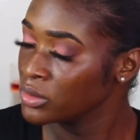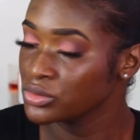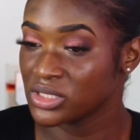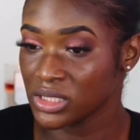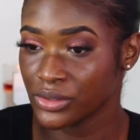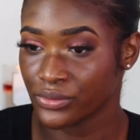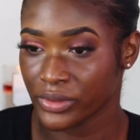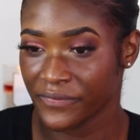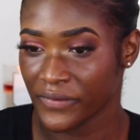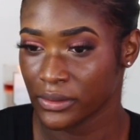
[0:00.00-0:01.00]

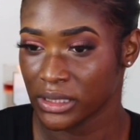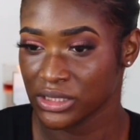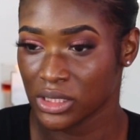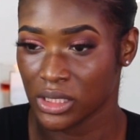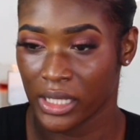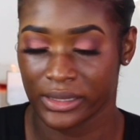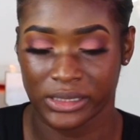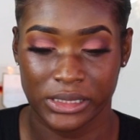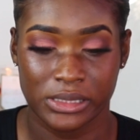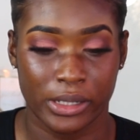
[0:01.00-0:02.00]
D3 foundation, and
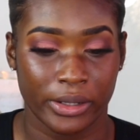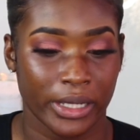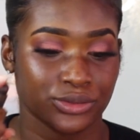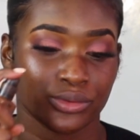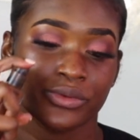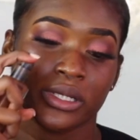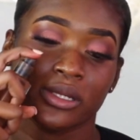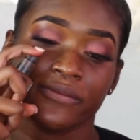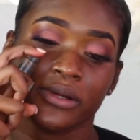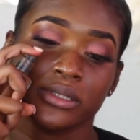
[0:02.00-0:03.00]
this is their natural
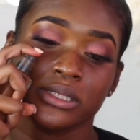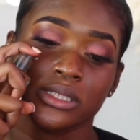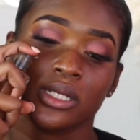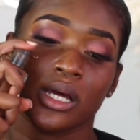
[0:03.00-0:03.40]
radiant foundation.